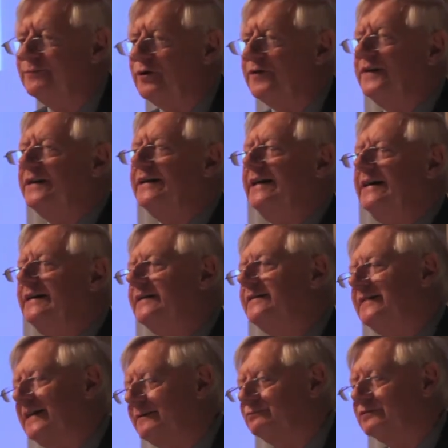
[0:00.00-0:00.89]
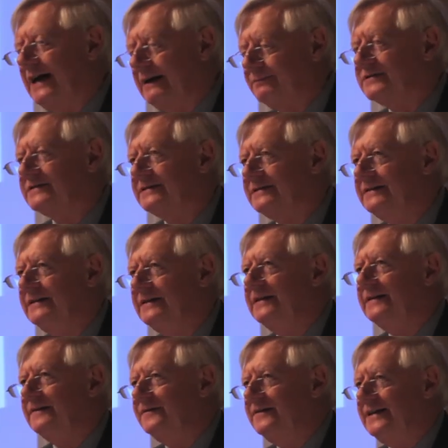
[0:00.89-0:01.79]
more than hint that perhaps
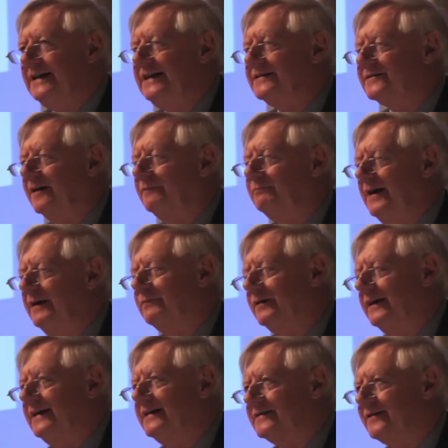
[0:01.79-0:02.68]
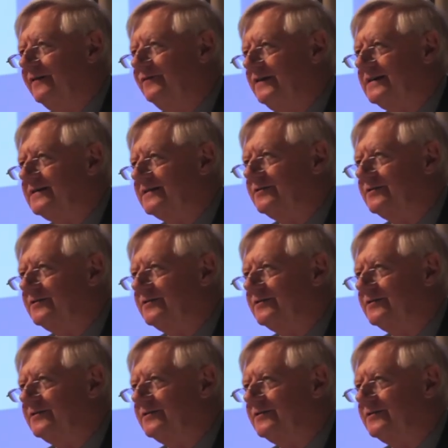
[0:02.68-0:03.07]
these are memories of this